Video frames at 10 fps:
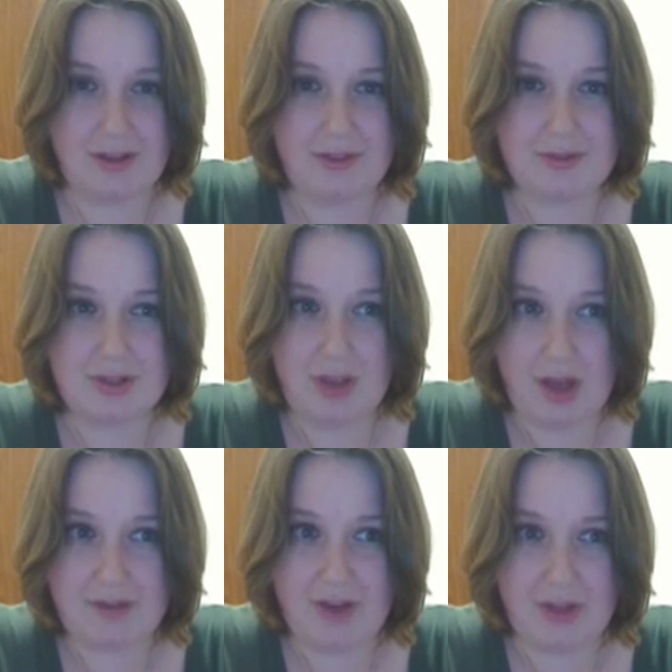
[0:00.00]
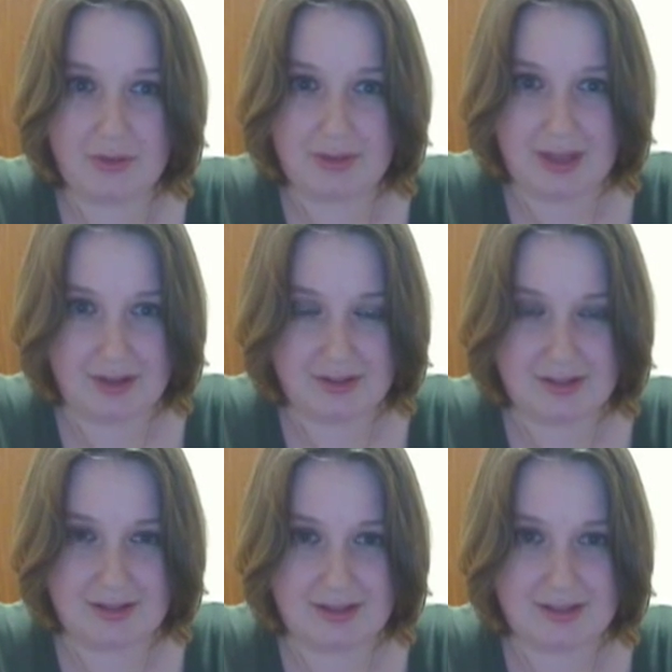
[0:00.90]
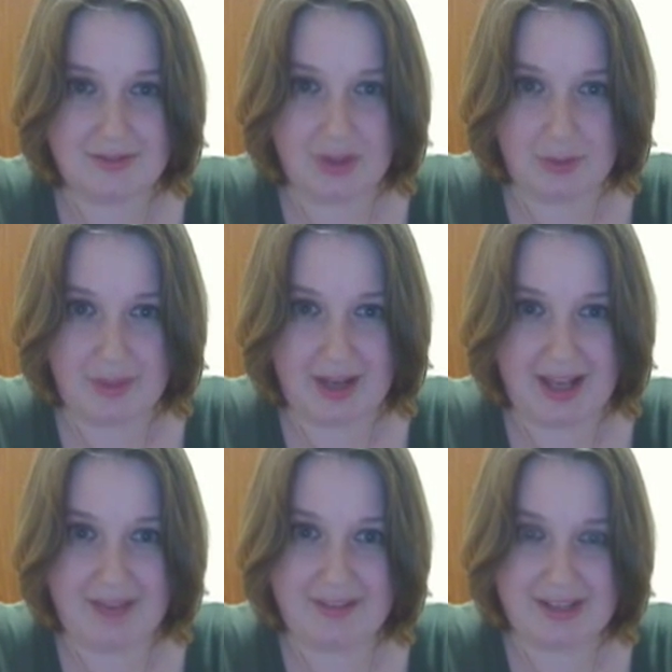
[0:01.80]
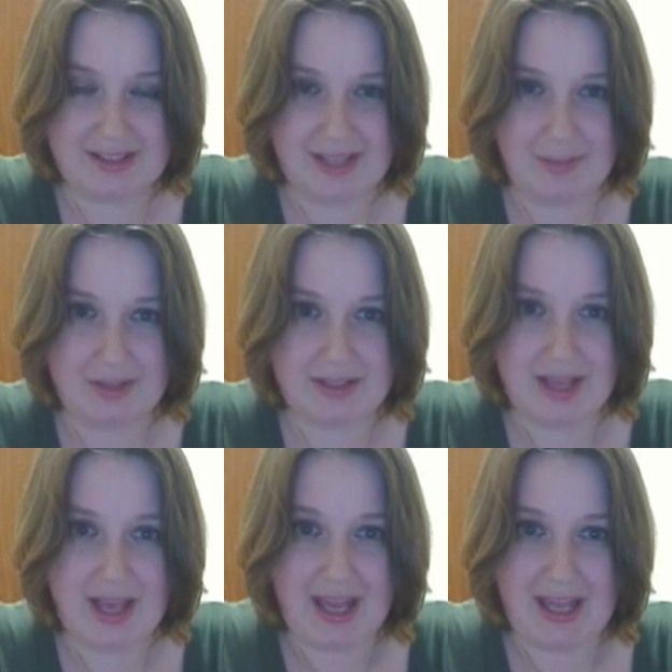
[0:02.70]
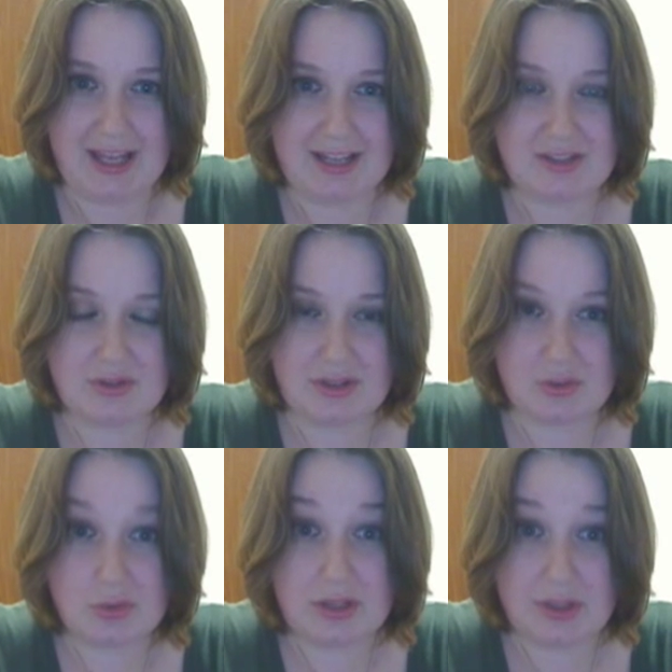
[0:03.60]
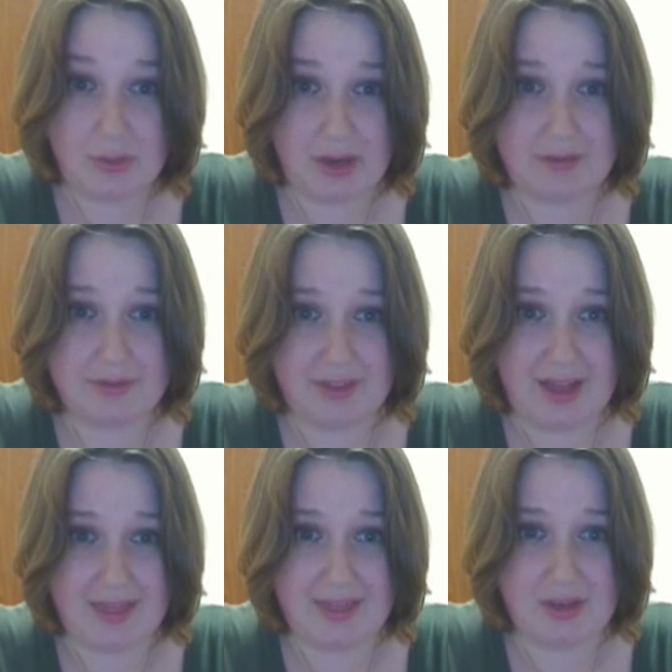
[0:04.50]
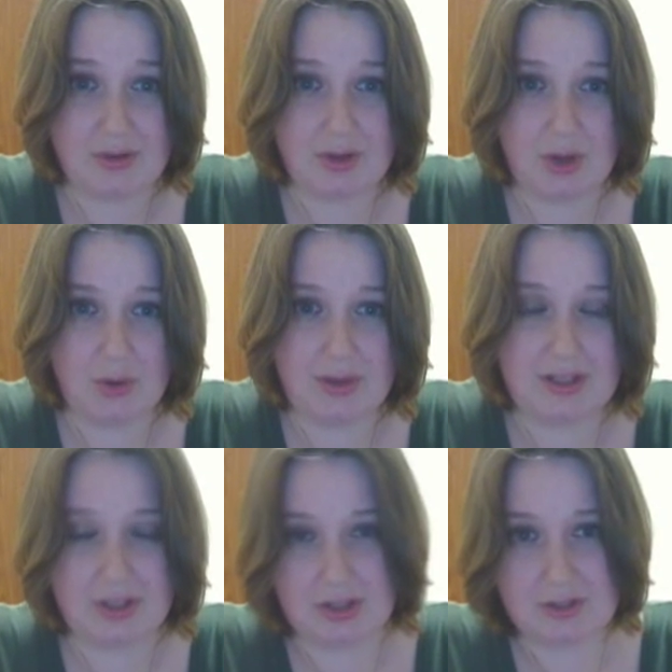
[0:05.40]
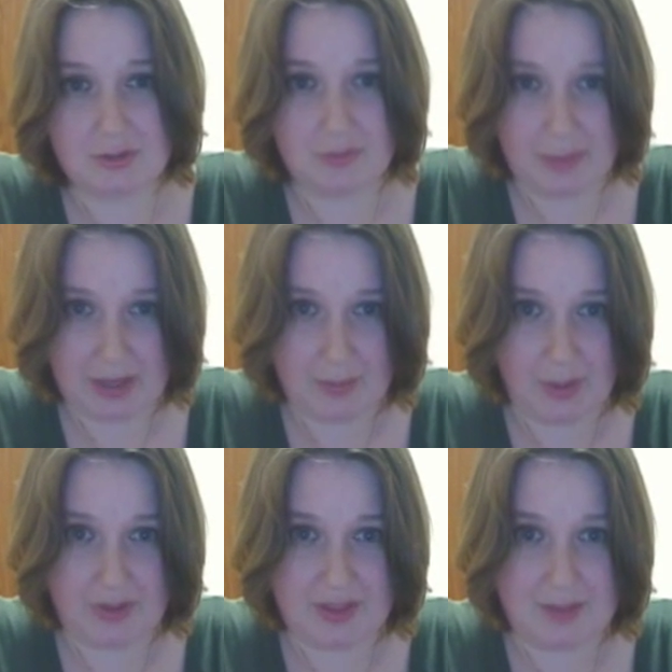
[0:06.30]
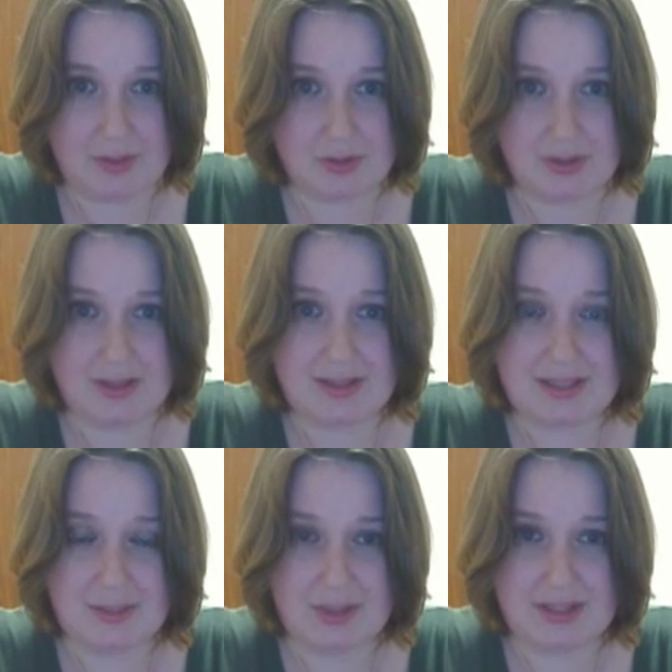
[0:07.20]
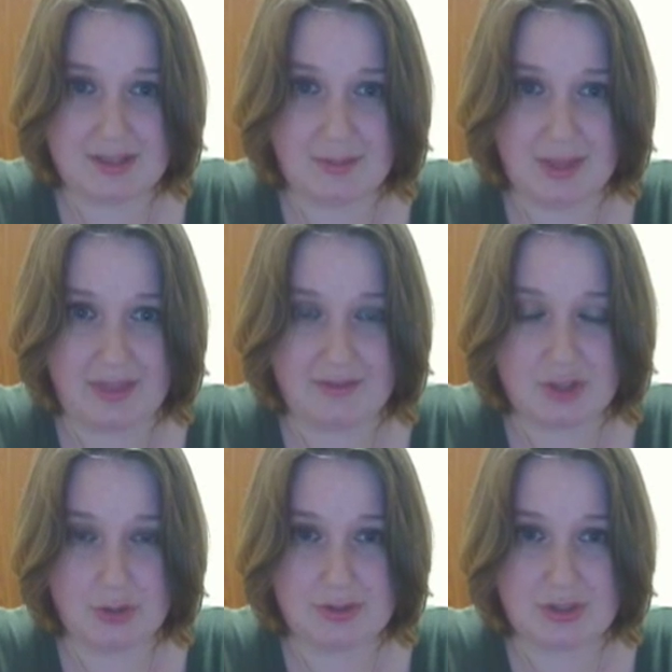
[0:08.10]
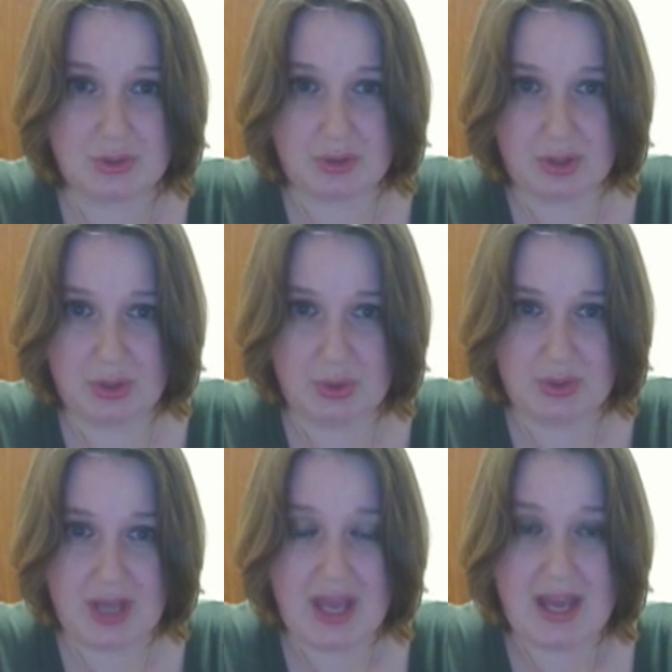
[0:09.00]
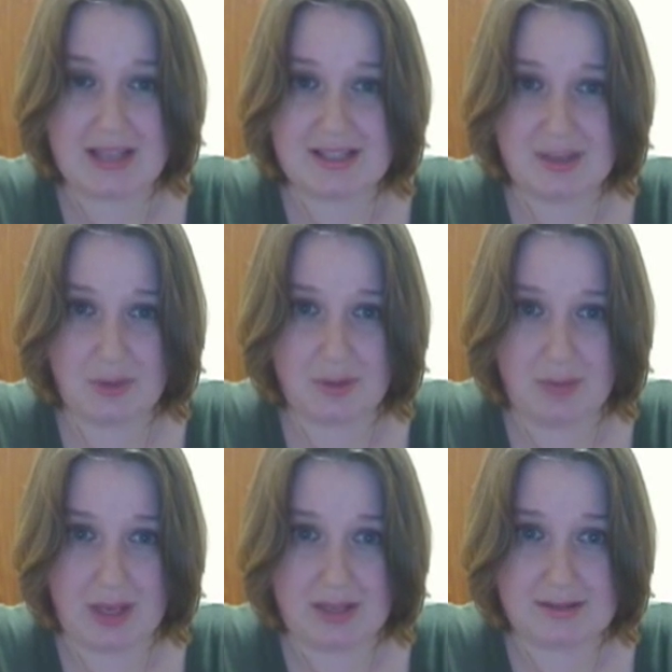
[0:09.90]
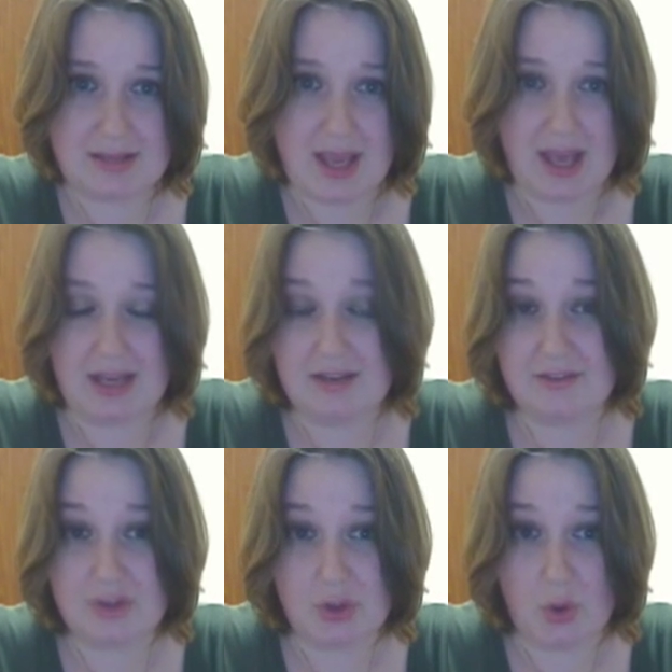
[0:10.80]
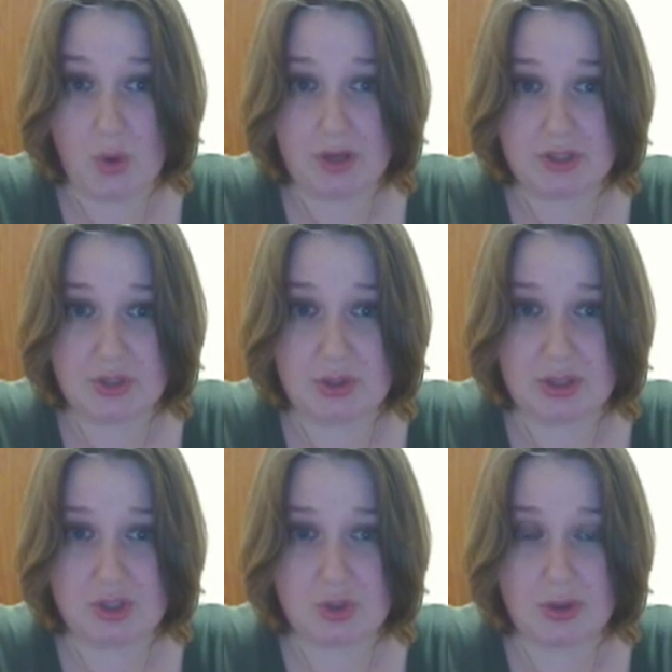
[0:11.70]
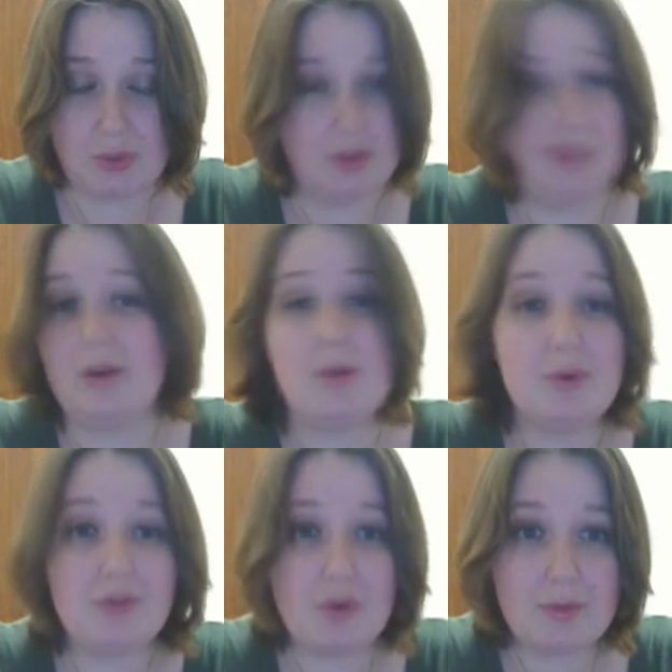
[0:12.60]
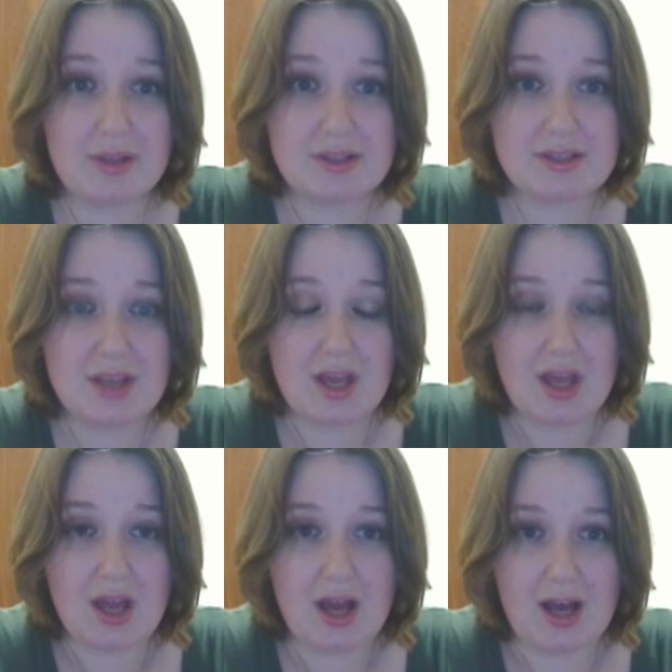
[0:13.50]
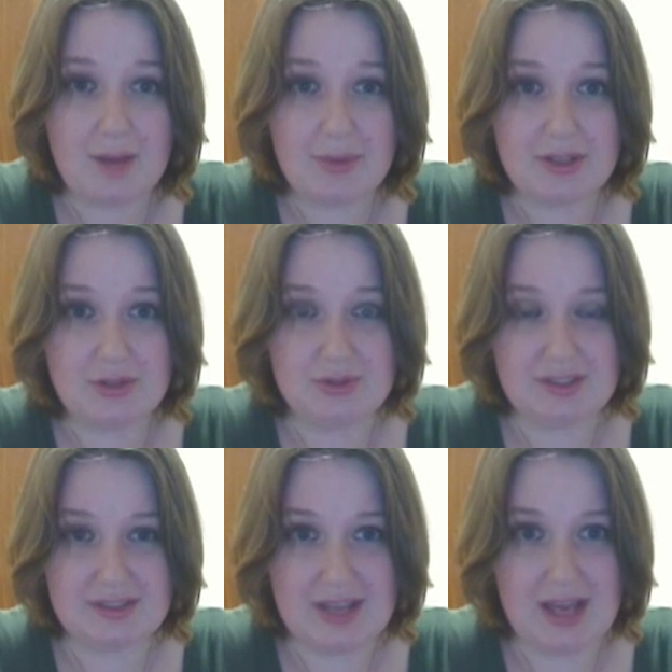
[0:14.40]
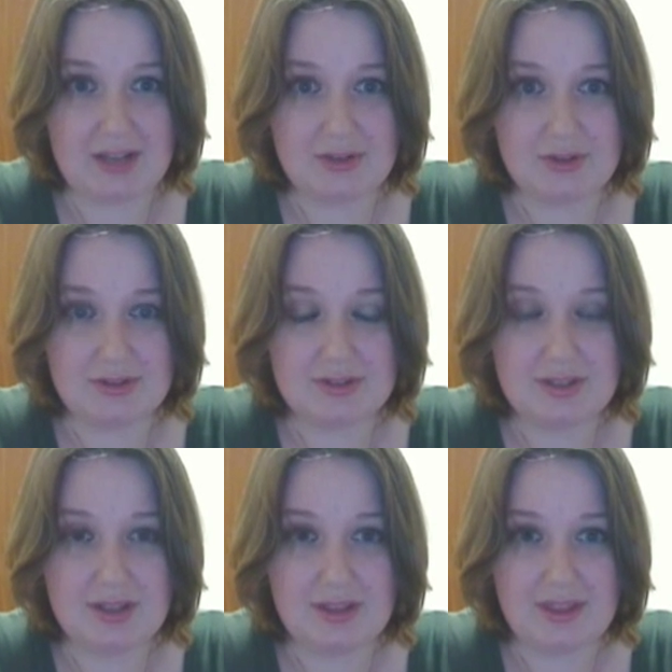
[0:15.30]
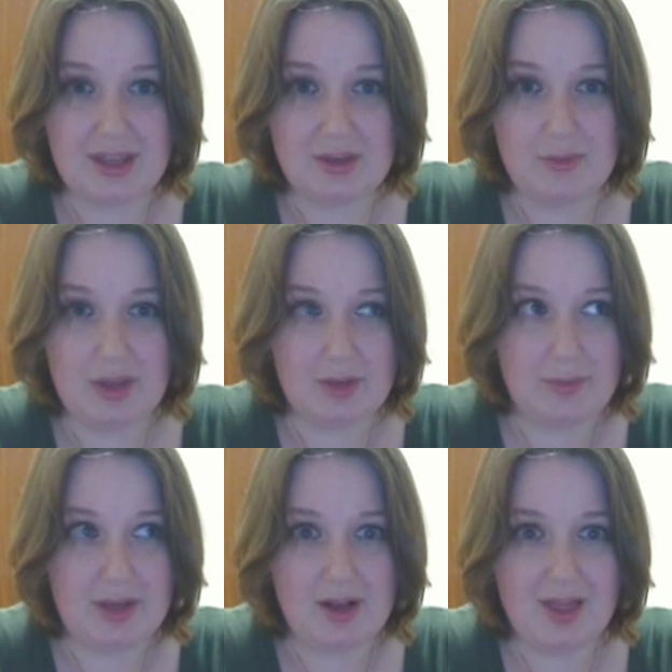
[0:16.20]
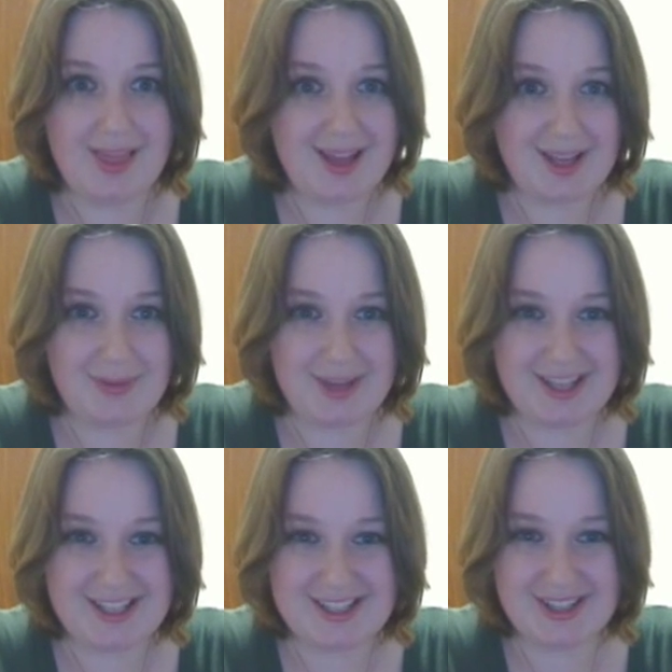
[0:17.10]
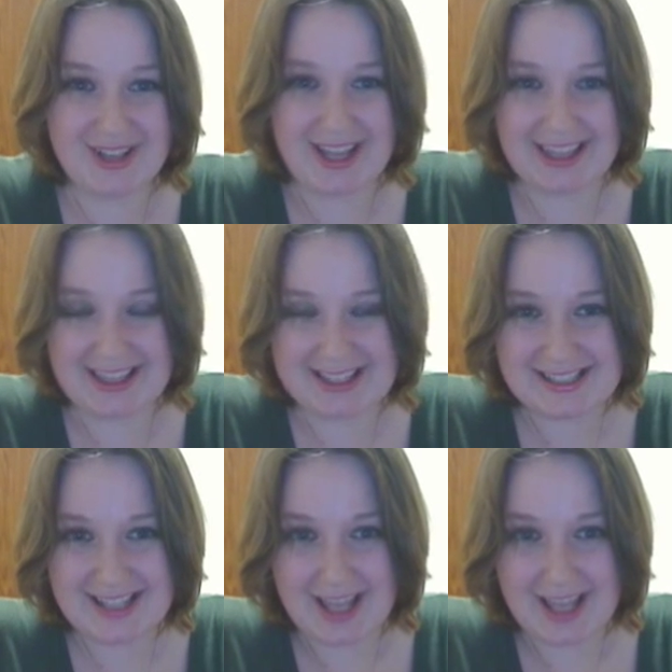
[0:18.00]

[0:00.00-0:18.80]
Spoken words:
There's a lot of other layers in this film that I haven't examined, and it's really great for that you can go in and you can sort of pick apart the imagery and the symbolism that they've chosen to include and see what it means. And even if you don't want to, you can enjoy a really great performance by two seasoned actors that you may or may not like because they're A-list.